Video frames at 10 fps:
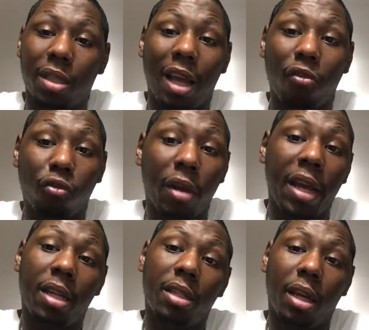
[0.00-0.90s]
because I
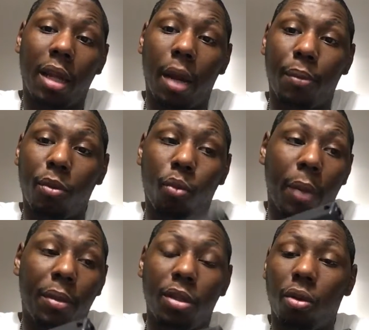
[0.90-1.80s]
ran into a lot of white
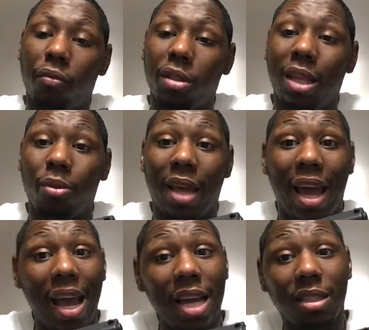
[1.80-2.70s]
police officers that was
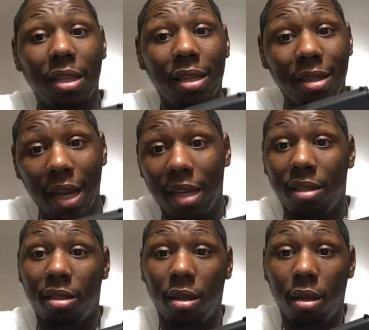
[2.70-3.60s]
actually nice,